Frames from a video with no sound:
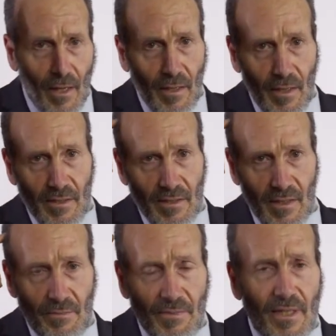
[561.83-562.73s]
it's
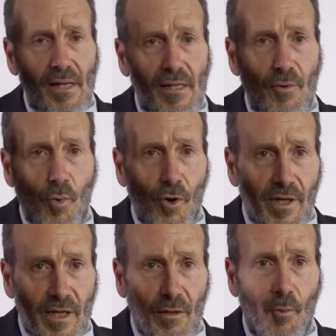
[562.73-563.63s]
immediately
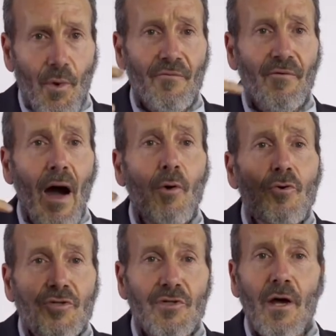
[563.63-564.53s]
working
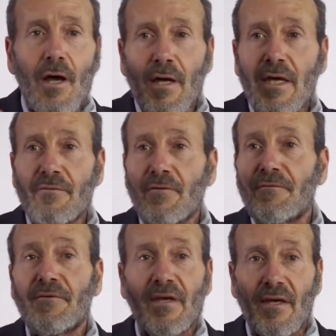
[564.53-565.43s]
without even
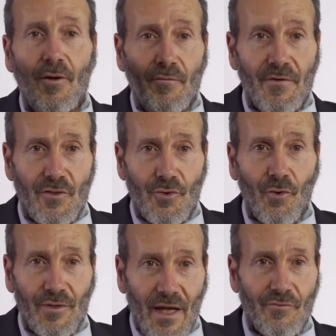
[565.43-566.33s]
thinking of it. You
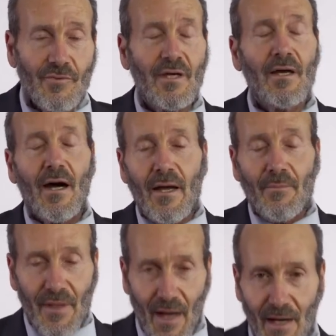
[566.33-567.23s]
don't have to say, I am
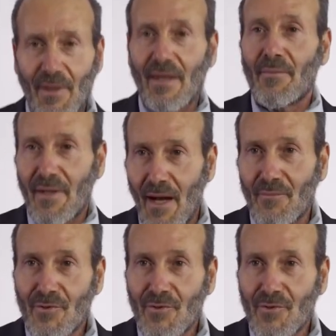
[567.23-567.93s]
calm, I am calm.